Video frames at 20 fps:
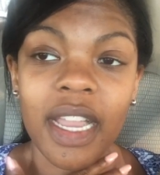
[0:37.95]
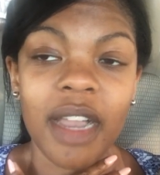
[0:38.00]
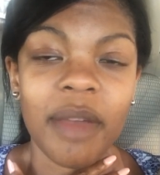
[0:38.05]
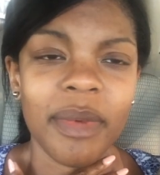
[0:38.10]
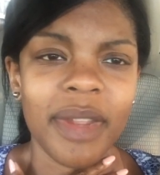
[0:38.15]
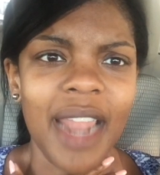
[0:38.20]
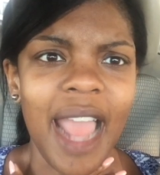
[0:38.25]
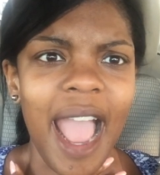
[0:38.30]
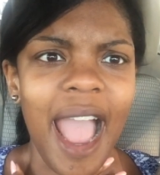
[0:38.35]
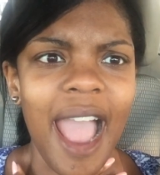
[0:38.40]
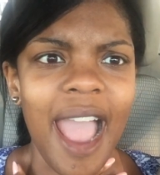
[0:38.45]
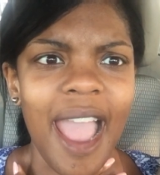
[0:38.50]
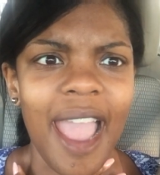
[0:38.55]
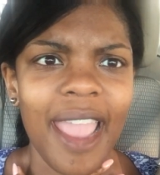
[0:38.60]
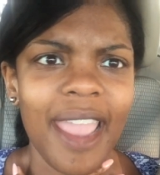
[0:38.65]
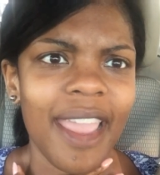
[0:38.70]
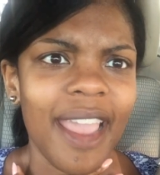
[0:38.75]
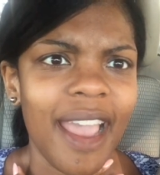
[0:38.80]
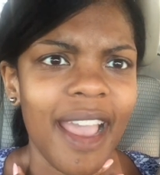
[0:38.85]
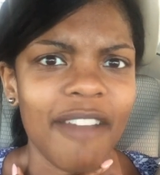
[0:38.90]
and
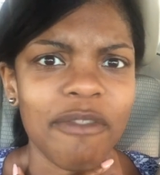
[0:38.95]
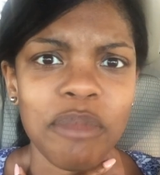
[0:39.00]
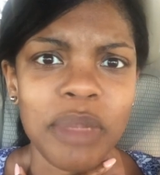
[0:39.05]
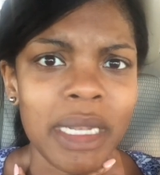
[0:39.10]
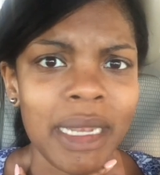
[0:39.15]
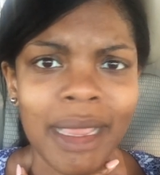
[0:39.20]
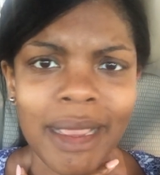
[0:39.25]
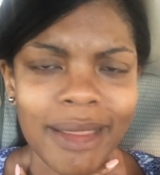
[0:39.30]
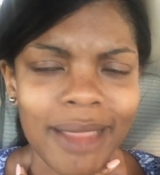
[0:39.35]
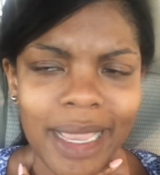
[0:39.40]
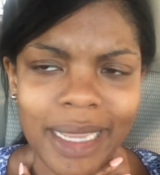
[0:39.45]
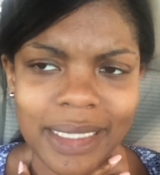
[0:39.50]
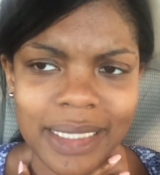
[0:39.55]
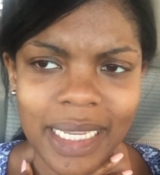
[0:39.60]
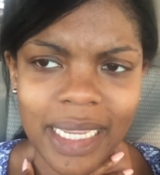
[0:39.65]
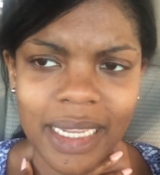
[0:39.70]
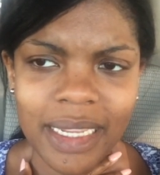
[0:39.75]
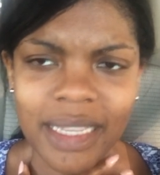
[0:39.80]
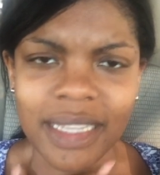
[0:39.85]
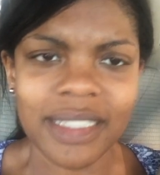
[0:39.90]
I have been
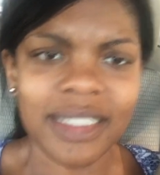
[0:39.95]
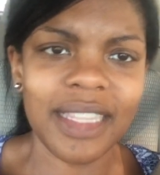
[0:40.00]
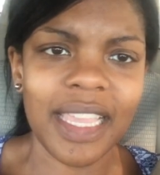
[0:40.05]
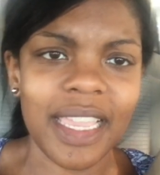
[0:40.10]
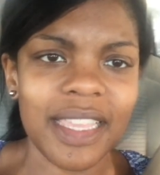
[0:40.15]
neglecting this.